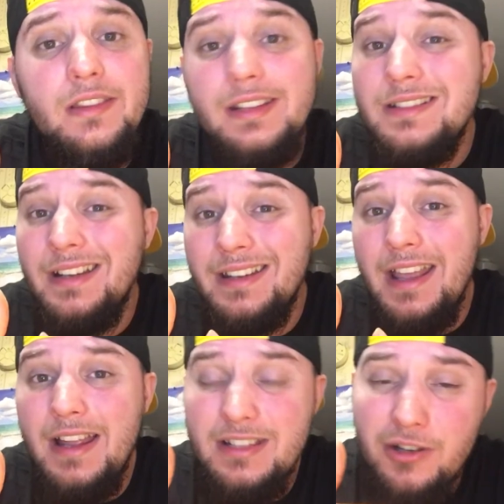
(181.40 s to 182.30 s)
things like
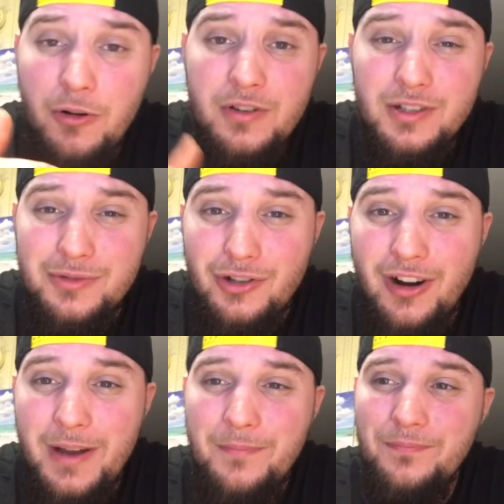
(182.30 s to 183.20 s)
that. So
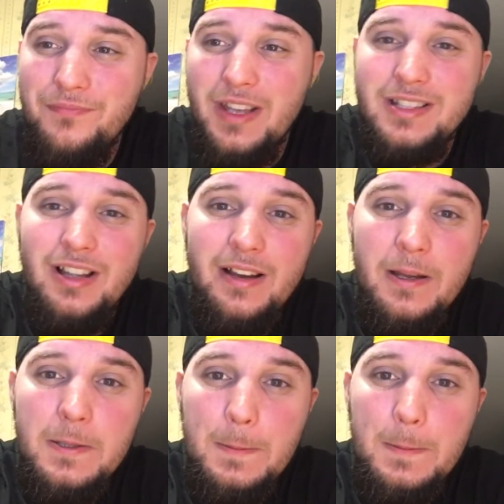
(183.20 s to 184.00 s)
subscribe. Thanks a lot, guys.